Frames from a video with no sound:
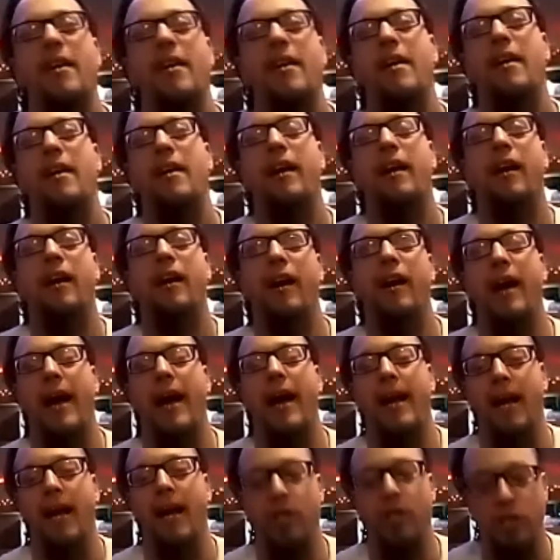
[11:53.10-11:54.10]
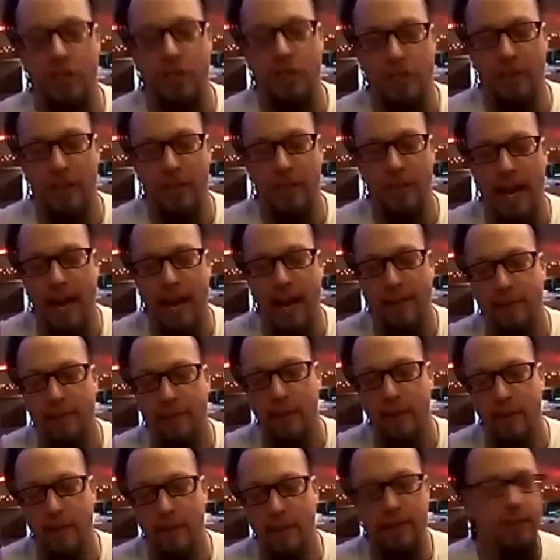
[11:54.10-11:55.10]
I actually still have
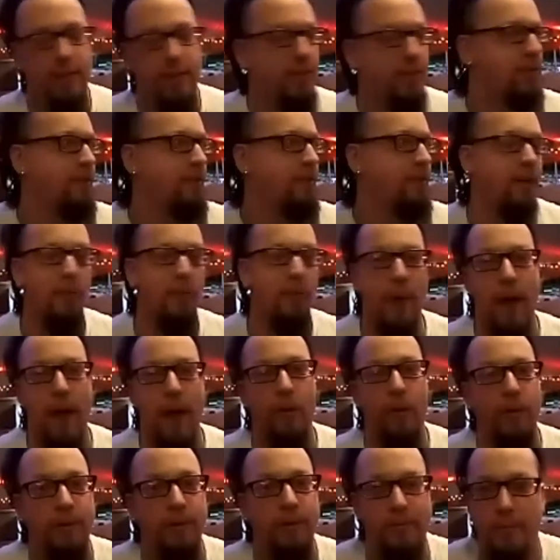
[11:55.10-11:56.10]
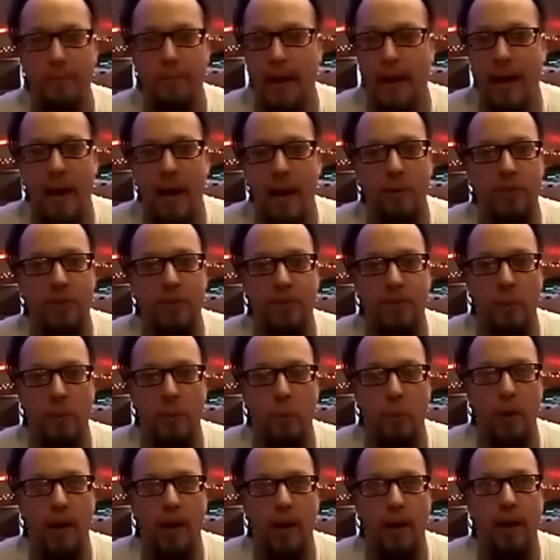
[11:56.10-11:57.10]
it. It's around my house
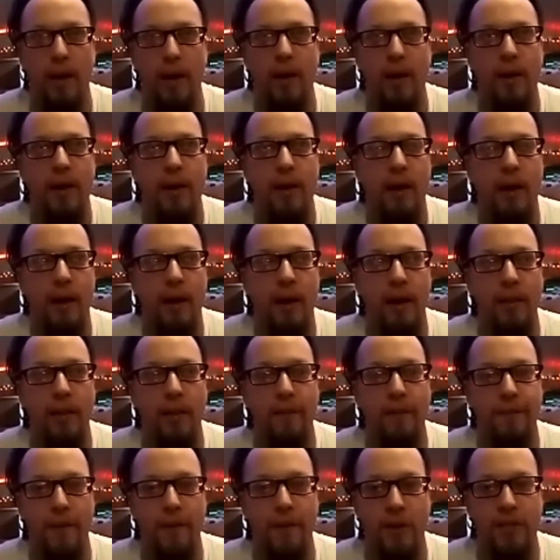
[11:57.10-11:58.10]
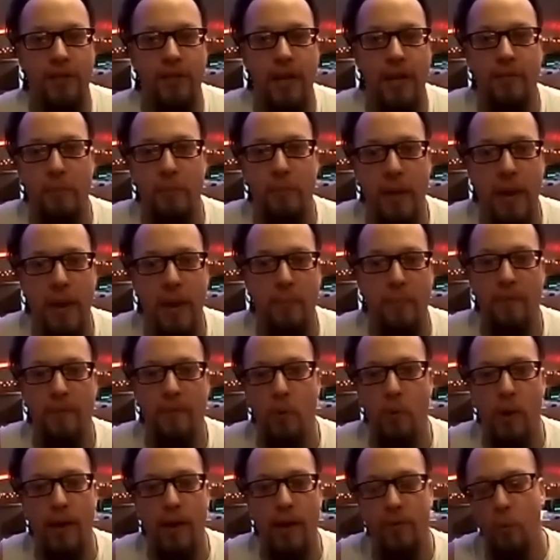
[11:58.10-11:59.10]
somewhere. The first ever
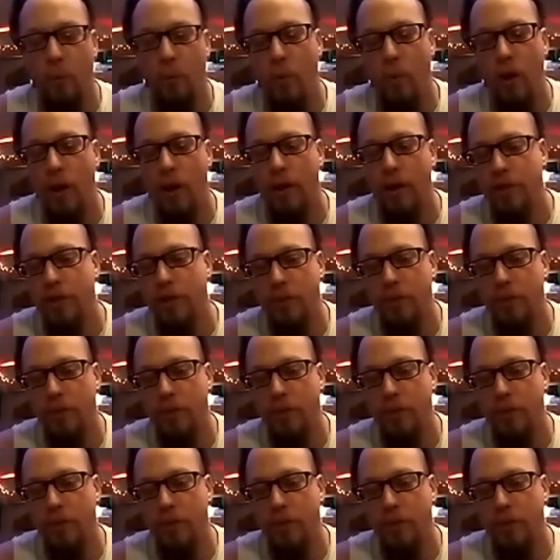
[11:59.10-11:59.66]
pay-per-view I ever watched